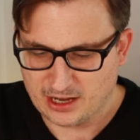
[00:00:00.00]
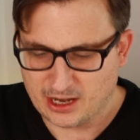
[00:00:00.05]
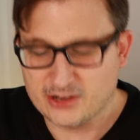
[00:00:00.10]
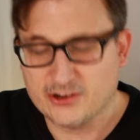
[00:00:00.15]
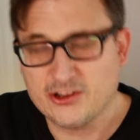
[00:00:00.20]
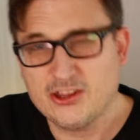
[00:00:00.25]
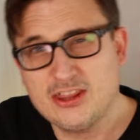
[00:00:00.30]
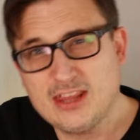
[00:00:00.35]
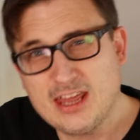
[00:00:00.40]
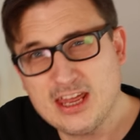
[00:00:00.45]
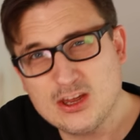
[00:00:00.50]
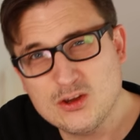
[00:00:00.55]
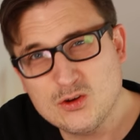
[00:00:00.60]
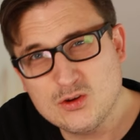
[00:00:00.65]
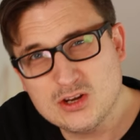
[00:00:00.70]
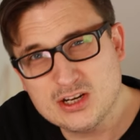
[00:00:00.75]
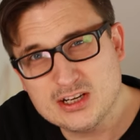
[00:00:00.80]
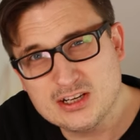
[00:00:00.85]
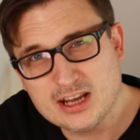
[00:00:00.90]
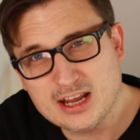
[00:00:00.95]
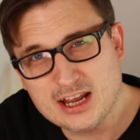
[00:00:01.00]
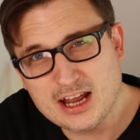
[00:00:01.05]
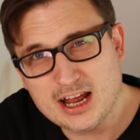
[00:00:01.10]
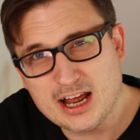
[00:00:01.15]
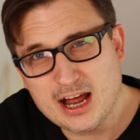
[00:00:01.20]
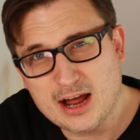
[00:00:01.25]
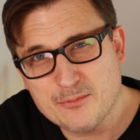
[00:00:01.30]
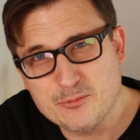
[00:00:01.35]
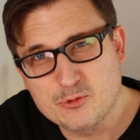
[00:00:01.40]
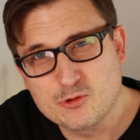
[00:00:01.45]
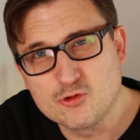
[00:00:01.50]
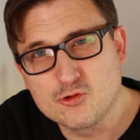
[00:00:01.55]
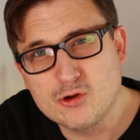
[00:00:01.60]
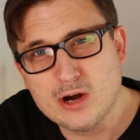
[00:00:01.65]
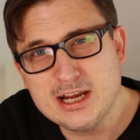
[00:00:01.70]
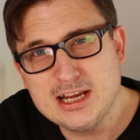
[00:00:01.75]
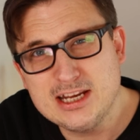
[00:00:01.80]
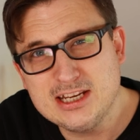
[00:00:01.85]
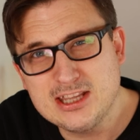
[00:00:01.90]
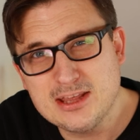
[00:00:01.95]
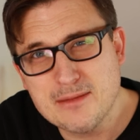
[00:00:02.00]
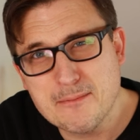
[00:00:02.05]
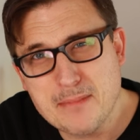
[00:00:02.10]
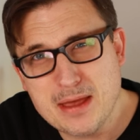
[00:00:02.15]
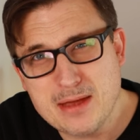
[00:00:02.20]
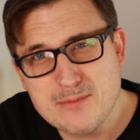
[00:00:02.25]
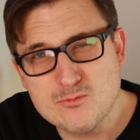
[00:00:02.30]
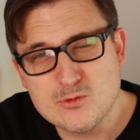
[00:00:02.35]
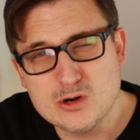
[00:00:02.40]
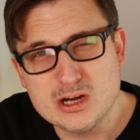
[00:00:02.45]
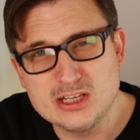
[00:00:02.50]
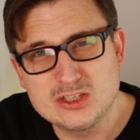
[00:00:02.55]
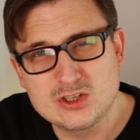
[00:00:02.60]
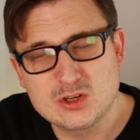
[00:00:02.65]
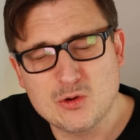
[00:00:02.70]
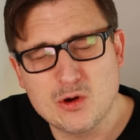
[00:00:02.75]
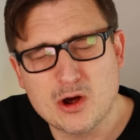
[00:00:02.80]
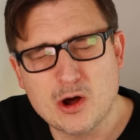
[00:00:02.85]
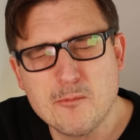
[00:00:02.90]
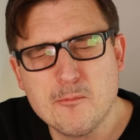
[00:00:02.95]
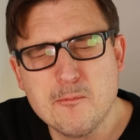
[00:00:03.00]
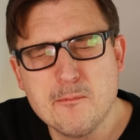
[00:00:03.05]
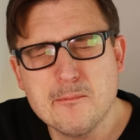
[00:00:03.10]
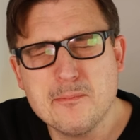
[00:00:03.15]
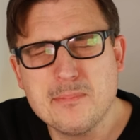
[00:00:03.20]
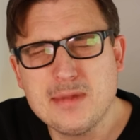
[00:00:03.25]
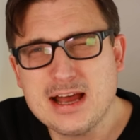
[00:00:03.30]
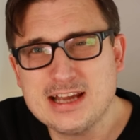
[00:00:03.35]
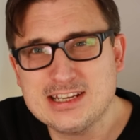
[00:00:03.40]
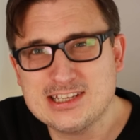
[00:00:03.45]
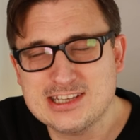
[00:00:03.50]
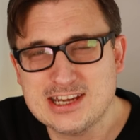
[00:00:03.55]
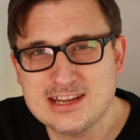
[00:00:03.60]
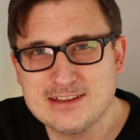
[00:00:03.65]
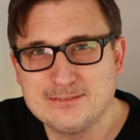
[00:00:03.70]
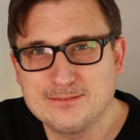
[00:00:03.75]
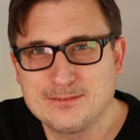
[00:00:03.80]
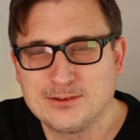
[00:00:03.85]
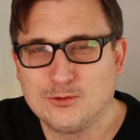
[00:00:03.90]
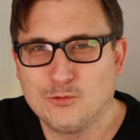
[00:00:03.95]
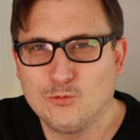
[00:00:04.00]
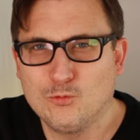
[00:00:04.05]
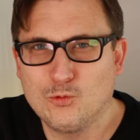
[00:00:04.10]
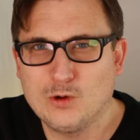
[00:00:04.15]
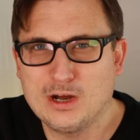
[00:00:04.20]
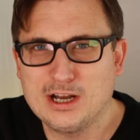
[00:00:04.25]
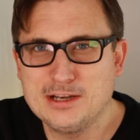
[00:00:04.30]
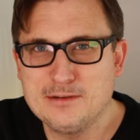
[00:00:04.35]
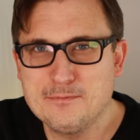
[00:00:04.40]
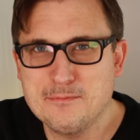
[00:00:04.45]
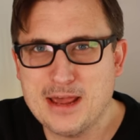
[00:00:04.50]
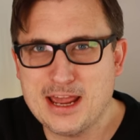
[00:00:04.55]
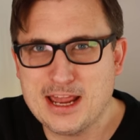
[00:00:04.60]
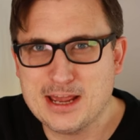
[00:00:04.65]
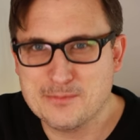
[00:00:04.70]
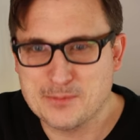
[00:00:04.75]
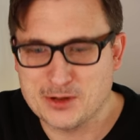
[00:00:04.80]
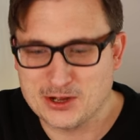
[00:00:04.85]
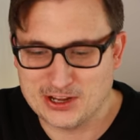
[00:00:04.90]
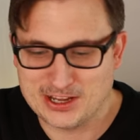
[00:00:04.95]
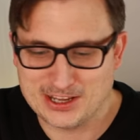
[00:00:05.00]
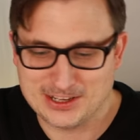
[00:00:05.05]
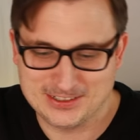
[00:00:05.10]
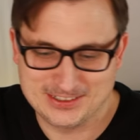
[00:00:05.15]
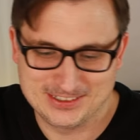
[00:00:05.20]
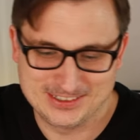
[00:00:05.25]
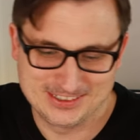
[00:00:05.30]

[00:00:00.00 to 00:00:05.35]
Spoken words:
and I think you could upgrade the memory to a massive 1 megabyte.